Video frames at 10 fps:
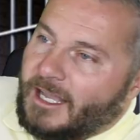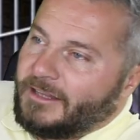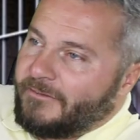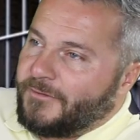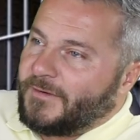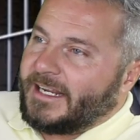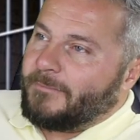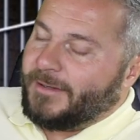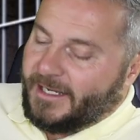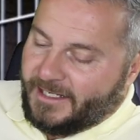I'll never
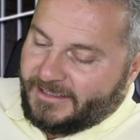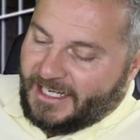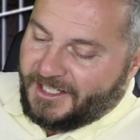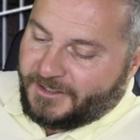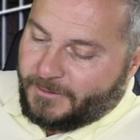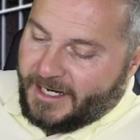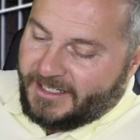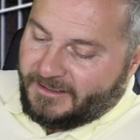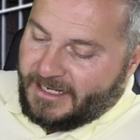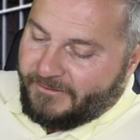forget being in ninth
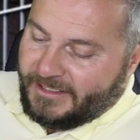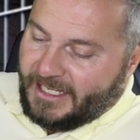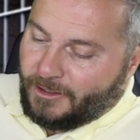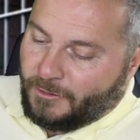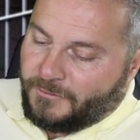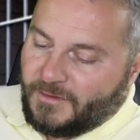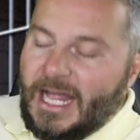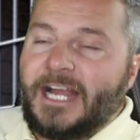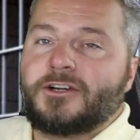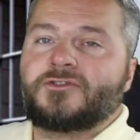grade and having that little
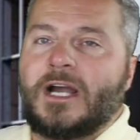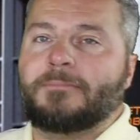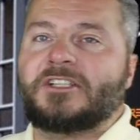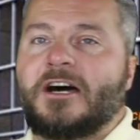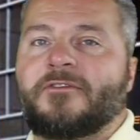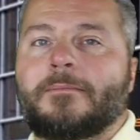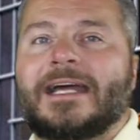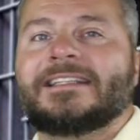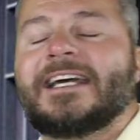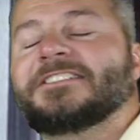flyer dropped off on
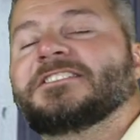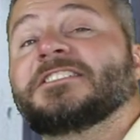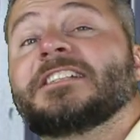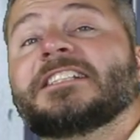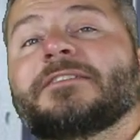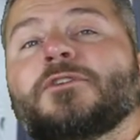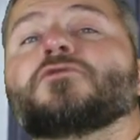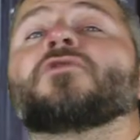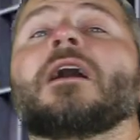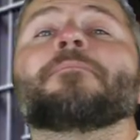my desk that says, if
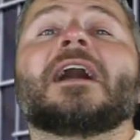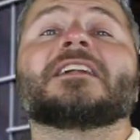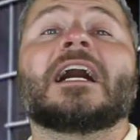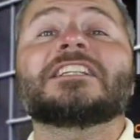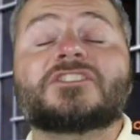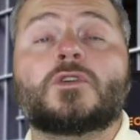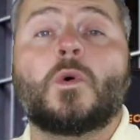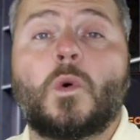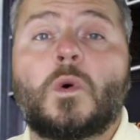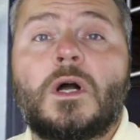you drop out of high
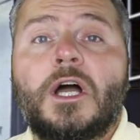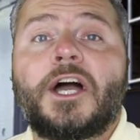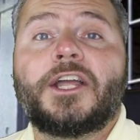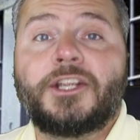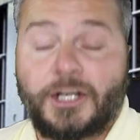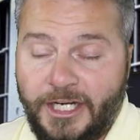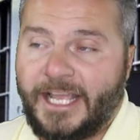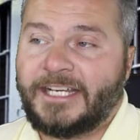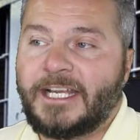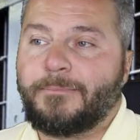school, you're gonna
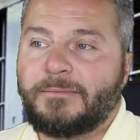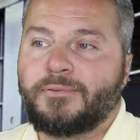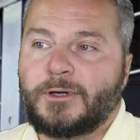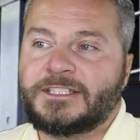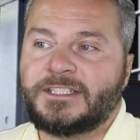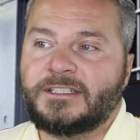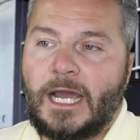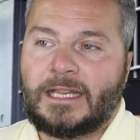end up in prison.